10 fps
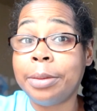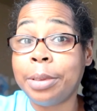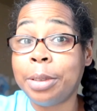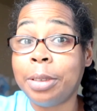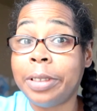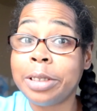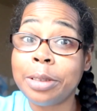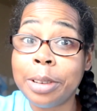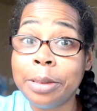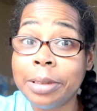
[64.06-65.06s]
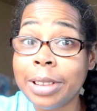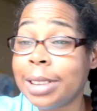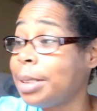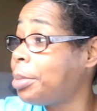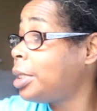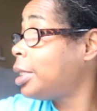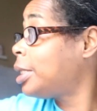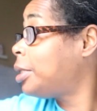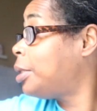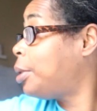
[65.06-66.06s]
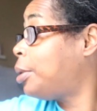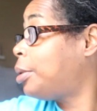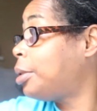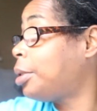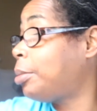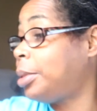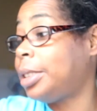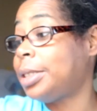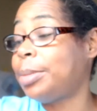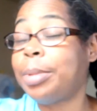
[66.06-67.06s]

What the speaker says: don't know if I should go get something or what,